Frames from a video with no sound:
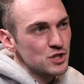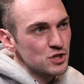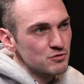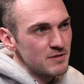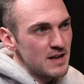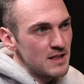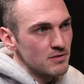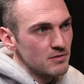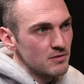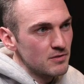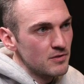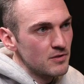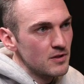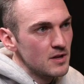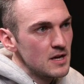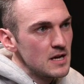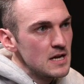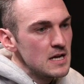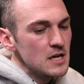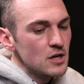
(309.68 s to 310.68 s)
strength.
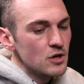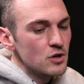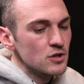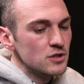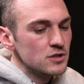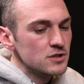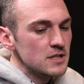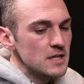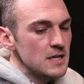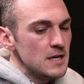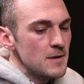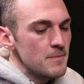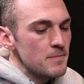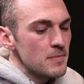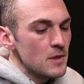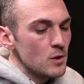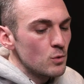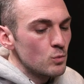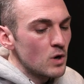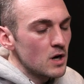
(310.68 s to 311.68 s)
Because
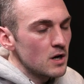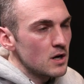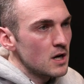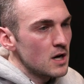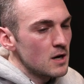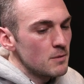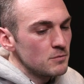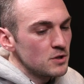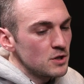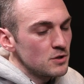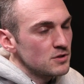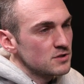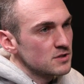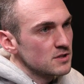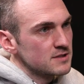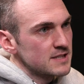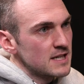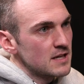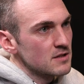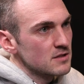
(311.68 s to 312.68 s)
what
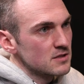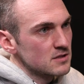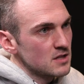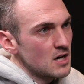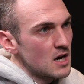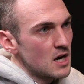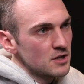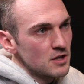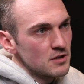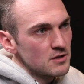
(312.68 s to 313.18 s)
Eustace said at the start,